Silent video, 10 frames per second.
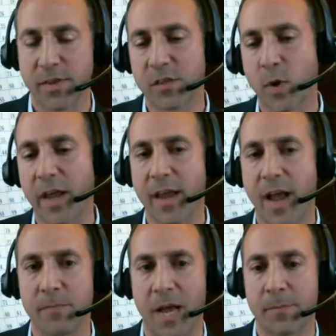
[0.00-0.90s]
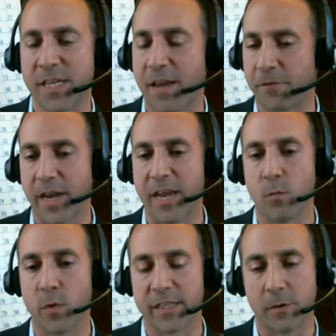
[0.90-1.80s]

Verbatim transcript: this way I'm I'm set for 8 weeks.